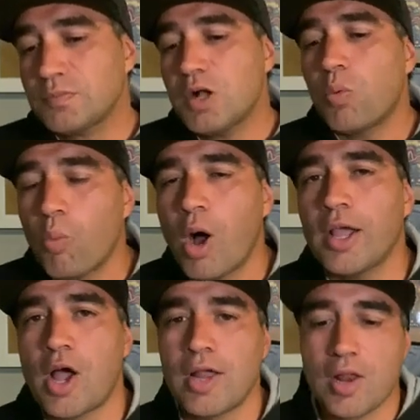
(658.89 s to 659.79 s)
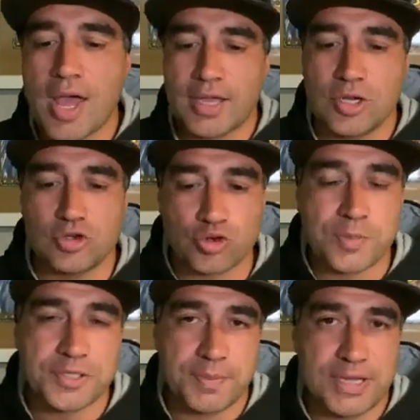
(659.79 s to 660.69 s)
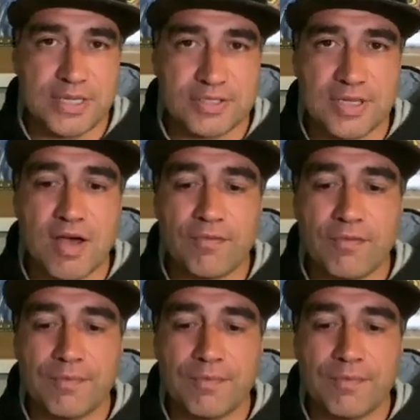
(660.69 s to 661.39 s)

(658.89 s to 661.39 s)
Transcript: why I like dropshipping itself,